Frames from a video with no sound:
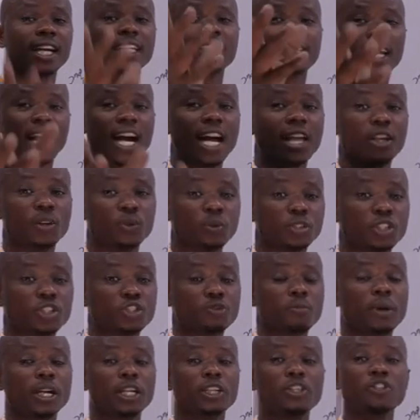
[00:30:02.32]
cation, which
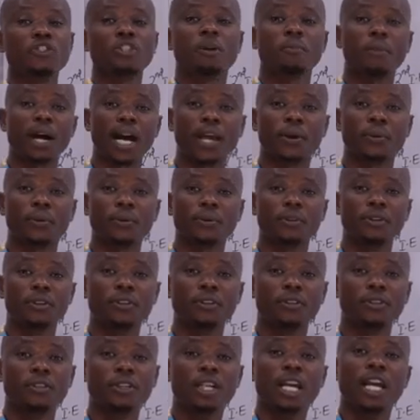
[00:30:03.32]
is magnesium ion.
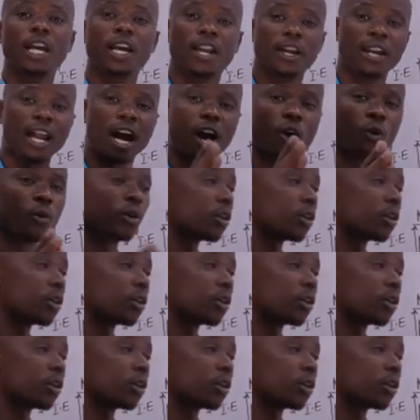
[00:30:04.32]
Now